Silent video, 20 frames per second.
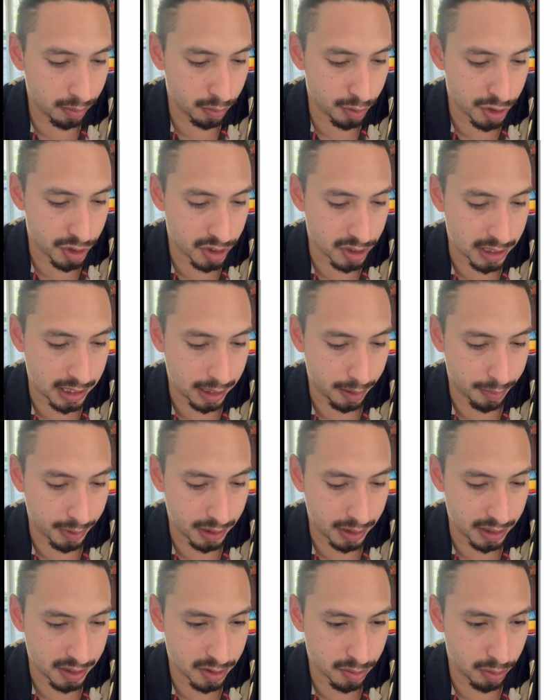which is gonna be
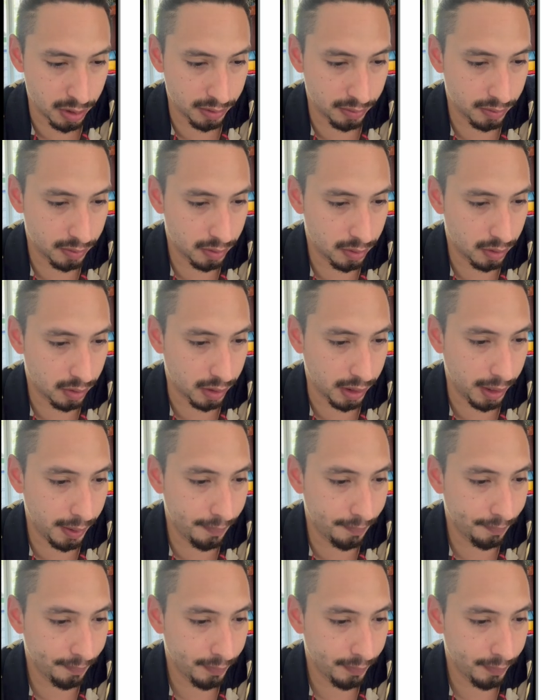this one. Okay,